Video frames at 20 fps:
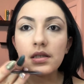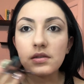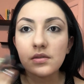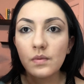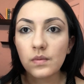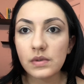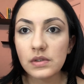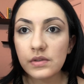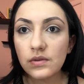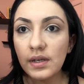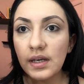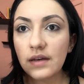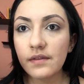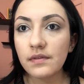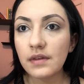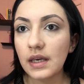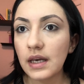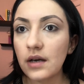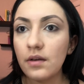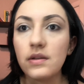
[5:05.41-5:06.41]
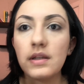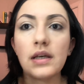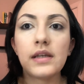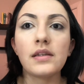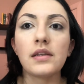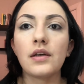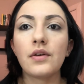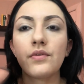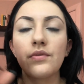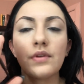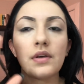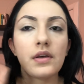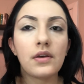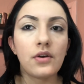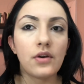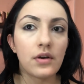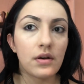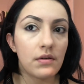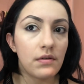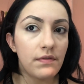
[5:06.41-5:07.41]
so once you have the outline that you think
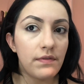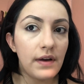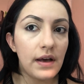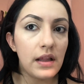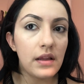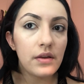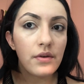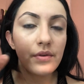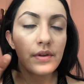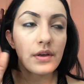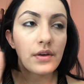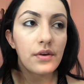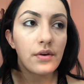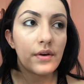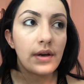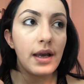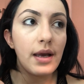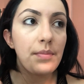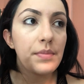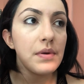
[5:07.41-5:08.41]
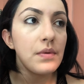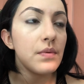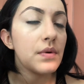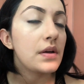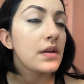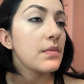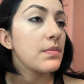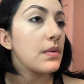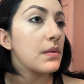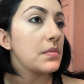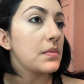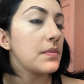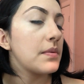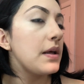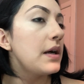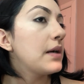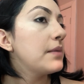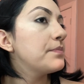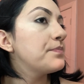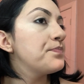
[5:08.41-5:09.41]
you're gonna follow, that you're happy with, blah blah
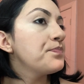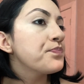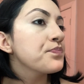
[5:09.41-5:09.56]
blah,